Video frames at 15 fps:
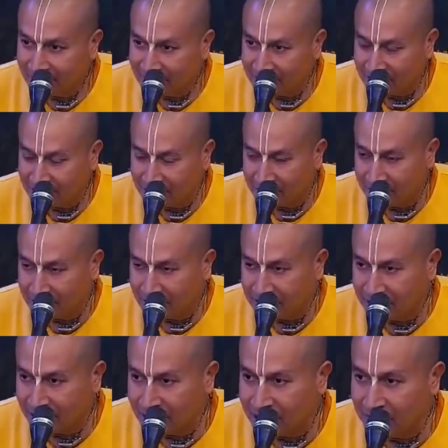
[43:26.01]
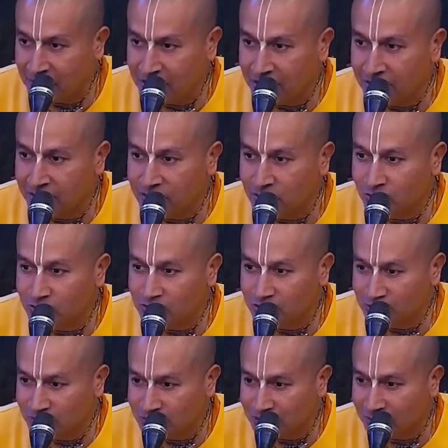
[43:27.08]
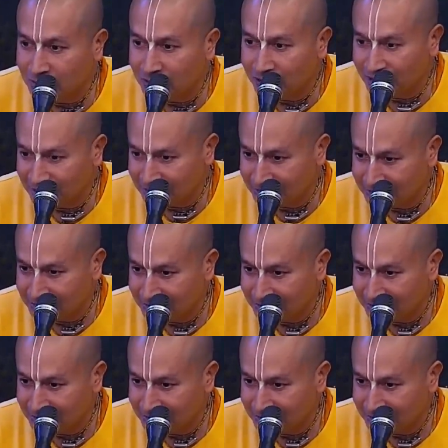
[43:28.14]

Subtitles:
and the earth has unlimited resources to supply.